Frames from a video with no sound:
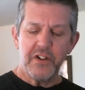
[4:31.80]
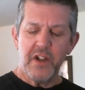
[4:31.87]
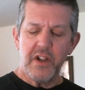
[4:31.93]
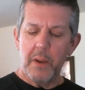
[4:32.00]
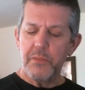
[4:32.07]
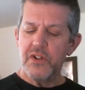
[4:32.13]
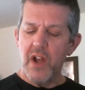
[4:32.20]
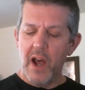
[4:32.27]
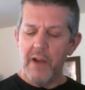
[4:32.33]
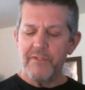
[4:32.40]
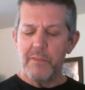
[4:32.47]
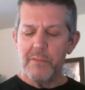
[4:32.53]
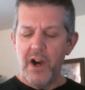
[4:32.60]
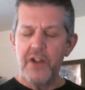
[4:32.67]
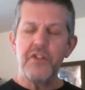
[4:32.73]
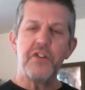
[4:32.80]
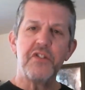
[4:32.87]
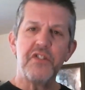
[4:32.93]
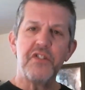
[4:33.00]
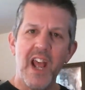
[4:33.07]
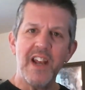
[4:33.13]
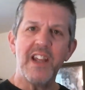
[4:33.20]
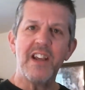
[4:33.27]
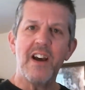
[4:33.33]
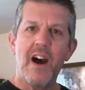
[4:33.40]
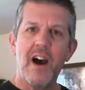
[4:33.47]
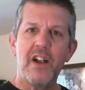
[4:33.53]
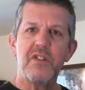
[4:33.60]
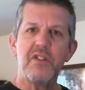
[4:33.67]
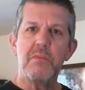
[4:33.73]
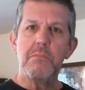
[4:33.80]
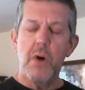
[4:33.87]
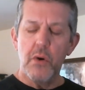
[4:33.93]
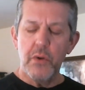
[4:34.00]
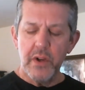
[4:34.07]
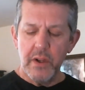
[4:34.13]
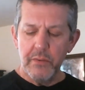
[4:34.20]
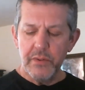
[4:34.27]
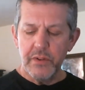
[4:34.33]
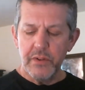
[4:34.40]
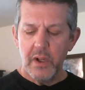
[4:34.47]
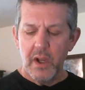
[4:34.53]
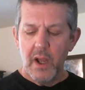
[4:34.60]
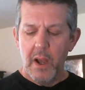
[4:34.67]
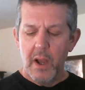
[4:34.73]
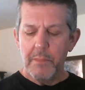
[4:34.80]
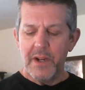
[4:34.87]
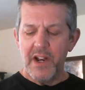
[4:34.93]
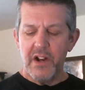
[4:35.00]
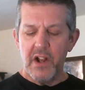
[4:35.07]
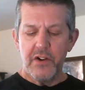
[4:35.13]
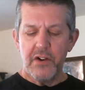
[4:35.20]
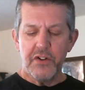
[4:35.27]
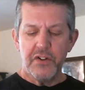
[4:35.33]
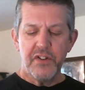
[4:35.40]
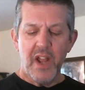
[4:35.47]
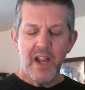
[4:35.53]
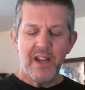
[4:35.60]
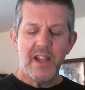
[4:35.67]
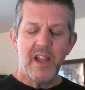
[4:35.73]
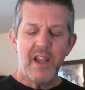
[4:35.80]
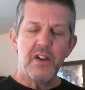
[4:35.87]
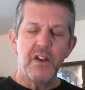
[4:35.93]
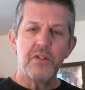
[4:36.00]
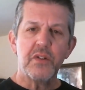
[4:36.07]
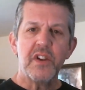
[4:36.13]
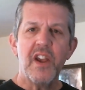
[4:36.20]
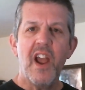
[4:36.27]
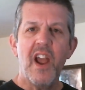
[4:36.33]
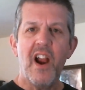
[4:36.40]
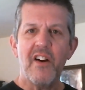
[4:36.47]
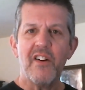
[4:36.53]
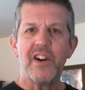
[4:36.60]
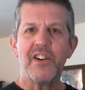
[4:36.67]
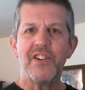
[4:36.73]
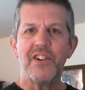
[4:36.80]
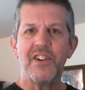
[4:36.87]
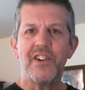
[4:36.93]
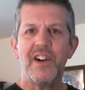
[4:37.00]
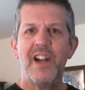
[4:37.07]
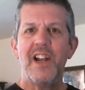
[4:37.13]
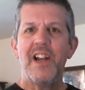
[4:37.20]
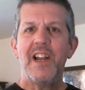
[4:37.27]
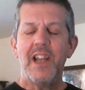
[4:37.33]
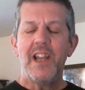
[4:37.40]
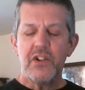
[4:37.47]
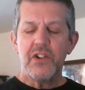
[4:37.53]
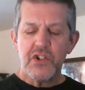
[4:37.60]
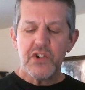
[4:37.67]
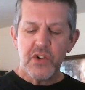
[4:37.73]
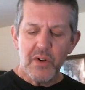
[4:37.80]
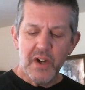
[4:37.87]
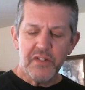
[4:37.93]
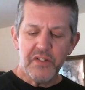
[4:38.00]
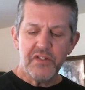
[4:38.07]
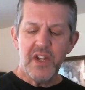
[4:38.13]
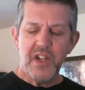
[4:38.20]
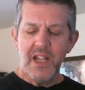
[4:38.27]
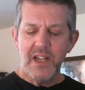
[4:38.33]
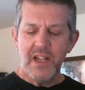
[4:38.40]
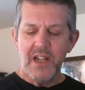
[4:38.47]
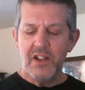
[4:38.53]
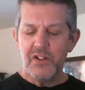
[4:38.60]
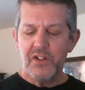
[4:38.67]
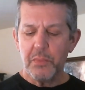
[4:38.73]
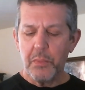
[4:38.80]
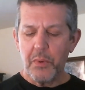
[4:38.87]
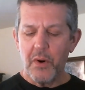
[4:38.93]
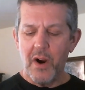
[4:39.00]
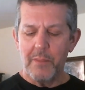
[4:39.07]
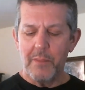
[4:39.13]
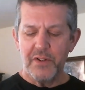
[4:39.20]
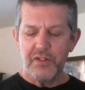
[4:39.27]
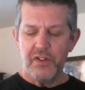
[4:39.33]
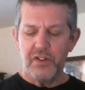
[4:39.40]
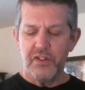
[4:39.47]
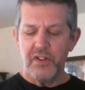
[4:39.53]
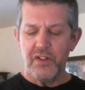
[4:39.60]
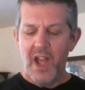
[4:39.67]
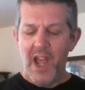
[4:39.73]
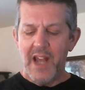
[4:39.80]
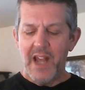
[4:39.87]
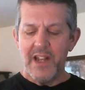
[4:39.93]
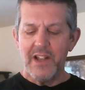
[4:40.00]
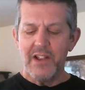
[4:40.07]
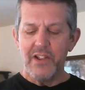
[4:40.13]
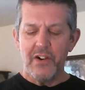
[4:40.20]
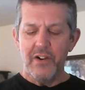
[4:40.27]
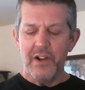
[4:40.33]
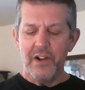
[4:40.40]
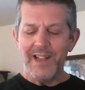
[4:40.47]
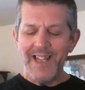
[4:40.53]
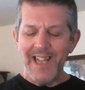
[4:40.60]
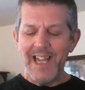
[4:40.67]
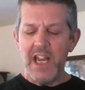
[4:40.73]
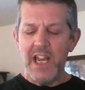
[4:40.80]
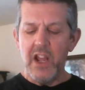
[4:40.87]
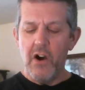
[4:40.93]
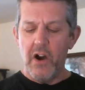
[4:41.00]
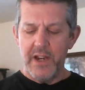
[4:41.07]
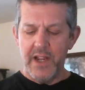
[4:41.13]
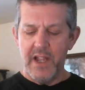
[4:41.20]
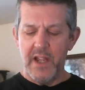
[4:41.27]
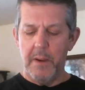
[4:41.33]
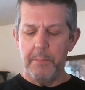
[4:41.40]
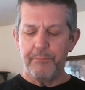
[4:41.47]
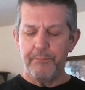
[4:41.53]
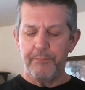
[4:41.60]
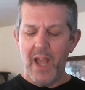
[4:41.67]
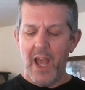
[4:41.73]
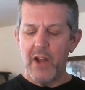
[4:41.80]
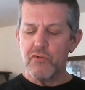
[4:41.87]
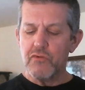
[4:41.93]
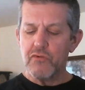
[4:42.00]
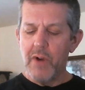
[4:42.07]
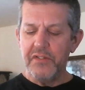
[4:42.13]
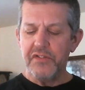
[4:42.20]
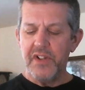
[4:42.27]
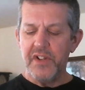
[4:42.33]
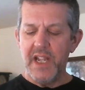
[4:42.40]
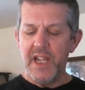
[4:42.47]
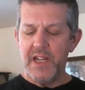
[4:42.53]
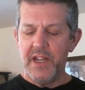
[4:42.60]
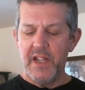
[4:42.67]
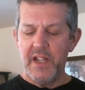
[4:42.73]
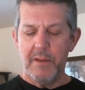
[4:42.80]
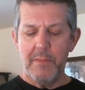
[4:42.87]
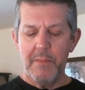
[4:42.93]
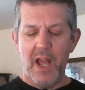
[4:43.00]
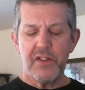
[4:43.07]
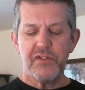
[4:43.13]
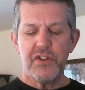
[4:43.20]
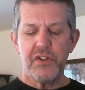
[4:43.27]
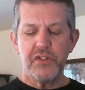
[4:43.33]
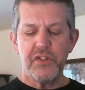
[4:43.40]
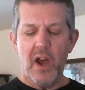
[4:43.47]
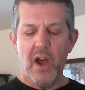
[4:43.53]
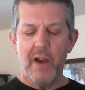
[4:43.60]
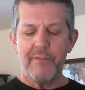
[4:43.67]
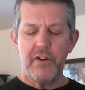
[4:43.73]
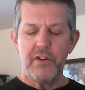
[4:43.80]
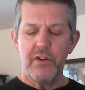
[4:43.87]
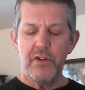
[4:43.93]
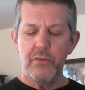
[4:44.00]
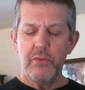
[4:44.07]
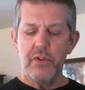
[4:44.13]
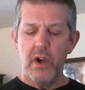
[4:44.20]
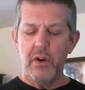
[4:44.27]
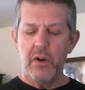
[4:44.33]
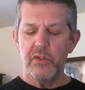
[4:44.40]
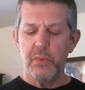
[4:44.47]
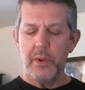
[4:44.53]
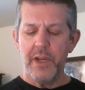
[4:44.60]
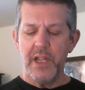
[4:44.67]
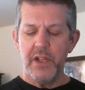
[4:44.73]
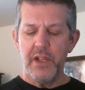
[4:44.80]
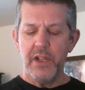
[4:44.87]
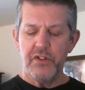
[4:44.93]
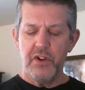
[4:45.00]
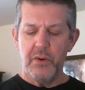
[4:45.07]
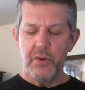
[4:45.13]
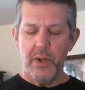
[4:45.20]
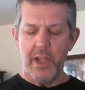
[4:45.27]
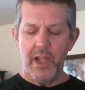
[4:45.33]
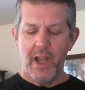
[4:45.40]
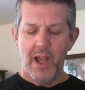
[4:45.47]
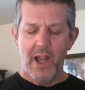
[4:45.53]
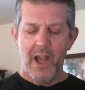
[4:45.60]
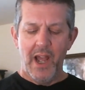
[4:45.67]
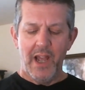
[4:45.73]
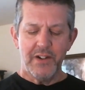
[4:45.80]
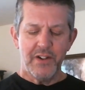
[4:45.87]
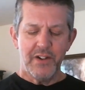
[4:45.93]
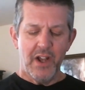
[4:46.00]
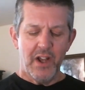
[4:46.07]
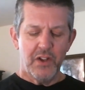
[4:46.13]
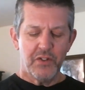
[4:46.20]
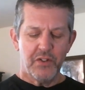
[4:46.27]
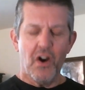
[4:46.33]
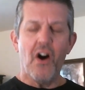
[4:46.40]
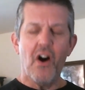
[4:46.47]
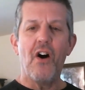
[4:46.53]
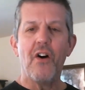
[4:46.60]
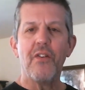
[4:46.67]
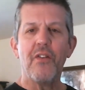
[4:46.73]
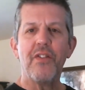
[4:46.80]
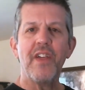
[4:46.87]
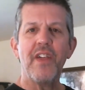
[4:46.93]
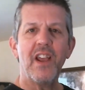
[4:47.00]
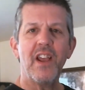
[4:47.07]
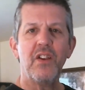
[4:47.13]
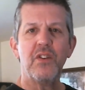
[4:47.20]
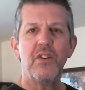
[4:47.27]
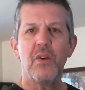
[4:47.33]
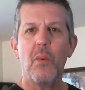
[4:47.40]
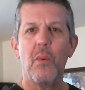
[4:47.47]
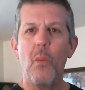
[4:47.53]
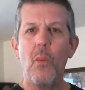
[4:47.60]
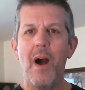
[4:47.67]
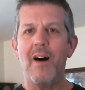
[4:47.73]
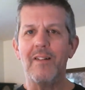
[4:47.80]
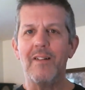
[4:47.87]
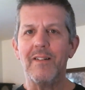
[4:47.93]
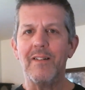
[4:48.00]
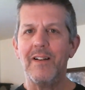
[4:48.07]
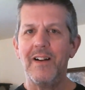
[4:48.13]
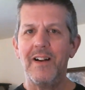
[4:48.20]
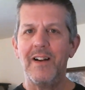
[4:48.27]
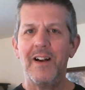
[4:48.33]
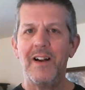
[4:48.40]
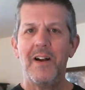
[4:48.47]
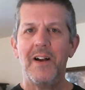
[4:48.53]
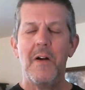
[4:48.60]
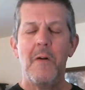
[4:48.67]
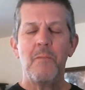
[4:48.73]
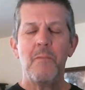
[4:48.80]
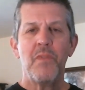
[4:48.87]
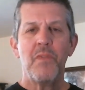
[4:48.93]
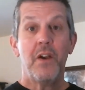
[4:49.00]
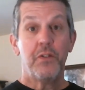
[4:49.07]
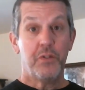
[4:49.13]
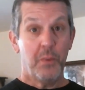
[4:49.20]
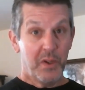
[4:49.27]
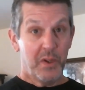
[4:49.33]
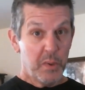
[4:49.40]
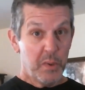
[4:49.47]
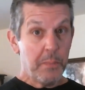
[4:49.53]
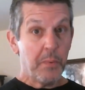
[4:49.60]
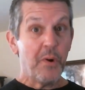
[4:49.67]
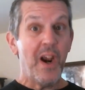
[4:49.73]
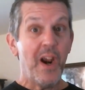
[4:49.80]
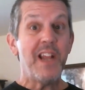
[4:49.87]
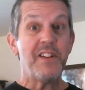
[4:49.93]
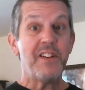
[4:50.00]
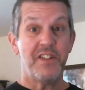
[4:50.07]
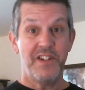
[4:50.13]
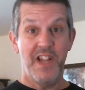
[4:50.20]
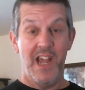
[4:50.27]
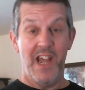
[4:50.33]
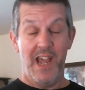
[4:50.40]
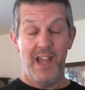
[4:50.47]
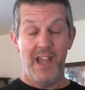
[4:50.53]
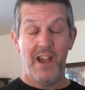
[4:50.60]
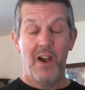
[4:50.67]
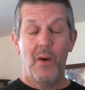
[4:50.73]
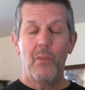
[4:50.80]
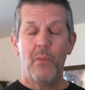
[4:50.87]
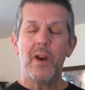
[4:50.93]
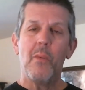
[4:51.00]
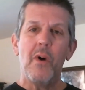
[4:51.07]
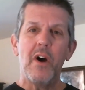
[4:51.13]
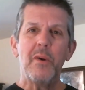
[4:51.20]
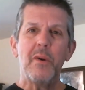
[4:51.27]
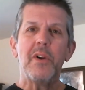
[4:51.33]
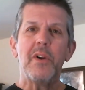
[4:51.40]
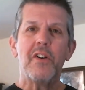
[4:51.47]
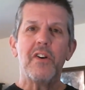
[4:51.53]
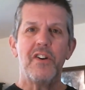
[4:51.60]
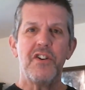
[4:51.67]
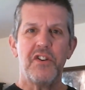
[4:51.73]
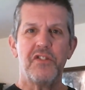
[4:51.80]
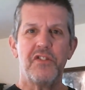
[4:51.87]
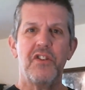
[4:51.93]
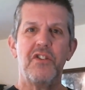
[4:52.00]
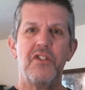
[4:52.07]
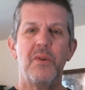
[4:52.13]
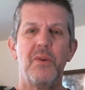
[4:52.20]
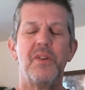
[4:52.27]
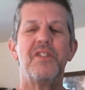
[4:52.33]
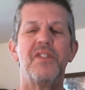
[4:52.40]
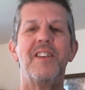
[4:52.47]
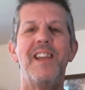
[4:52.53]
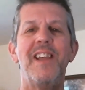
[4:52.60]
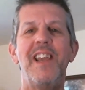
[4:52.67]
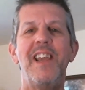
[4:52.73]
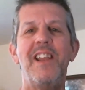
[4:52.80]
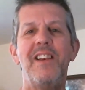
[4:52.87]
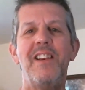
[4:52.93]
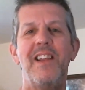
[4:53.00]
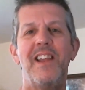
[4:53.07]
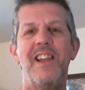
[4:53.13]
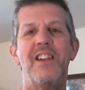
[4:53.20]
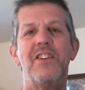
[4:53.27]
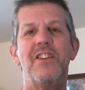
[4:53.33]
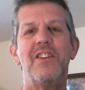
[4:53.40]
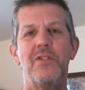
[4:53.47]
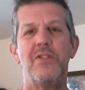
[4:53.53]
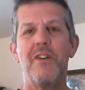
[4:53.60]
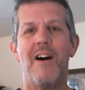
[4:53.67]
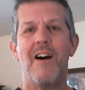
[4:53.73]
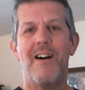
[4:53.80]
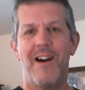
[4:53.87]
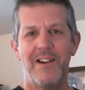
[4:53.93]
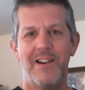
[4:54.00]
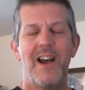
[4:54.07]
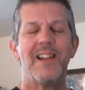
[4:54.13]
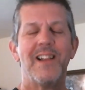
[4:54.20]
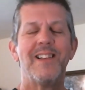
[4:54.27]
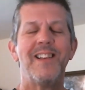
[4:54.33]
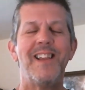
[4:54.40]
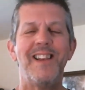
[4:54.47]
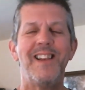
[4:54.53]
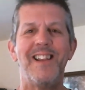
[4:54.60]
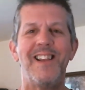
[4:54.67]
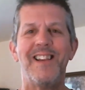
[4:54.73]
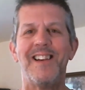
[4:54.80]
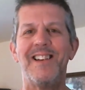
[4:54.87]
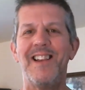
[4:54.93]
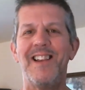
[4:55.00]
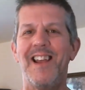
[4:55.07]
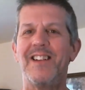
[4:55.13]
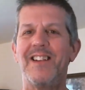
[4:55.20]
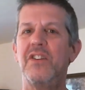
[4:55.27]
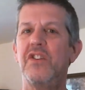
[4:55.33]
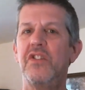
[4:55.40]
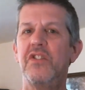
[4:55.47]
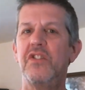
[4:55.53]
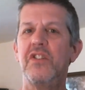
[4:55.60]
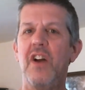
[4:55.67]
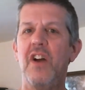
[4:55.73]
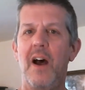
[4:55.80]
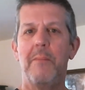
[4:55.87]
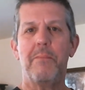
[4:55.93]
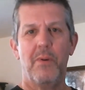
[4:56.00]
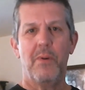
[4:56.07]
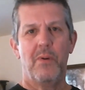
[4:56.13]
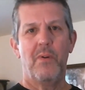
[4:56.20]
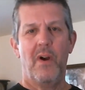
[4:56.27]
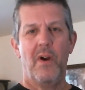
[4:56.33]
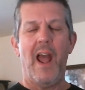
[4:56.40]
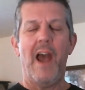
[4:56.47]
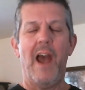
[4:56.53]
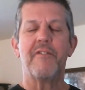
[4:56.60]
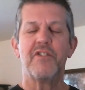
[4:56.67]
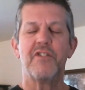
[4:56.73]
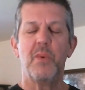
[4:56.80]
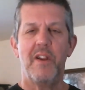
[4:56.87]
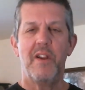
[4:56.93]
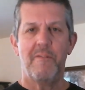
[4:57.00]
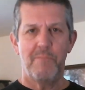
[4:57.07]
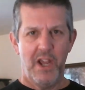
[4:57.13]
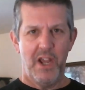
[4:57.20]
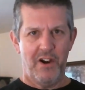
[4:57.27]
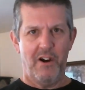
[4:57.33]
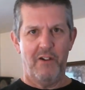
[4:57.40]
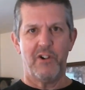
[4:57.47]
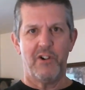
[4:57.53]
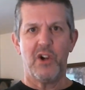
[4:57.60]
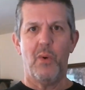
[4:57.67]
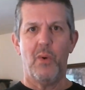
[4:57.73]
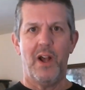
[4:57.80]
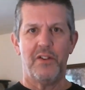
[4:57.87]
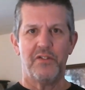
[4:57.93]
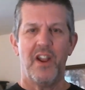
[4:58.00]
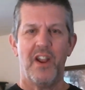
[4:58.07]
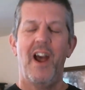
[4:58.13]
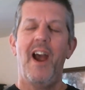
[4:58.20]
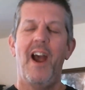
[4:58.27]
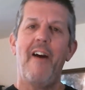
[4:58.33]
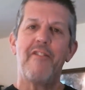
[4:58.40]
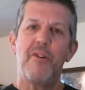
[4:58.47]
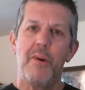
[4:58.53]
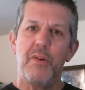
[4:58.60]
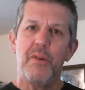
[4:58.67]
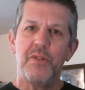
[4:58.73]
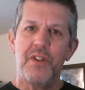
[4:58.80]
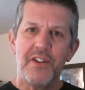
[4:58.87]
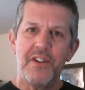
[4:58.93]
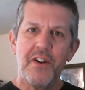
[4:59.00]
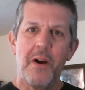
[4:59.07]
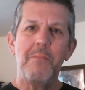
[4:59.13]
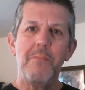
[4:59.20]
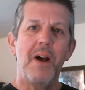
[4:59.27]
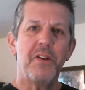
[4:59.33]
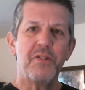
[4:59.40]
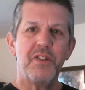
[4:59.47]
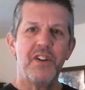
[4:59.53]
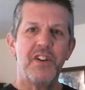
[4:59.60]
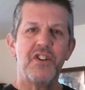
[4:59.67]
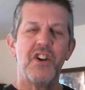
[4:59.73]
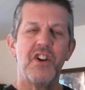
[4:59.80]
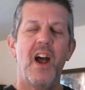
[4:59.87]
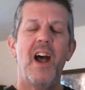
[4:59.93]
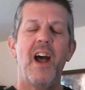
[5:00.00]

comes not from understanding God's motives, but in understanding his character, in trusting in his promises, and in leaning on him and resting in him as the sovereign who knows what he is doing and does all things well. So as we pray today, what I want to encourage us to do is lean into God, lean in and stop after we've made our request. After we've sent our message,